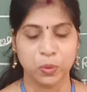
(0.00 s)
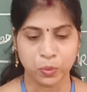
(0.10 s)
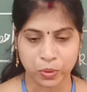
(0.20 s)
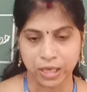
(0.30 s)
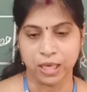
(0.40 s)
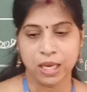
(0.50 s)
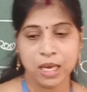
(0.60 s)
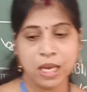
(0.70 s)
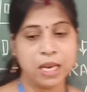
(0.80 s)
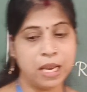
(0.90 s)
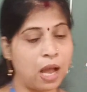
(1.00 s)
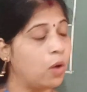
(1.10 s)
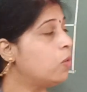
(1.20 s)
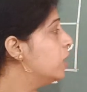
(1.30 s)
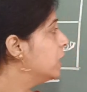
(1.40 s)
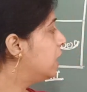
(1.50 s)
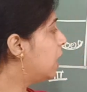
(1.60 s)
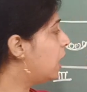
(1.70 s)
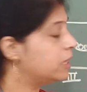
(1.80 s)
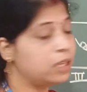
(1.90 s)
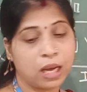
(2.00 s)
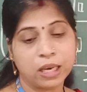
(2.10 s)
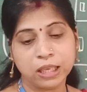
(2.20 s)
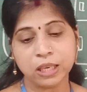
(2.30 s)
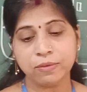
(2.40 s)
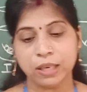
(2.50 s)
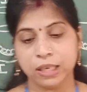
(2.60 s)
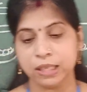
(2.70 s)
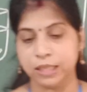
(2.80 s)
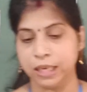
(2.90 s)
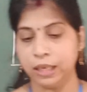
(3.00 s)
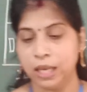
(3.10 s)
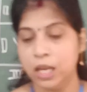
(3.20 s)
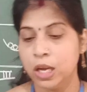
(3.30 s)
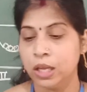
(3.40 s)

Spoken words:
Okay. Now, another one is there,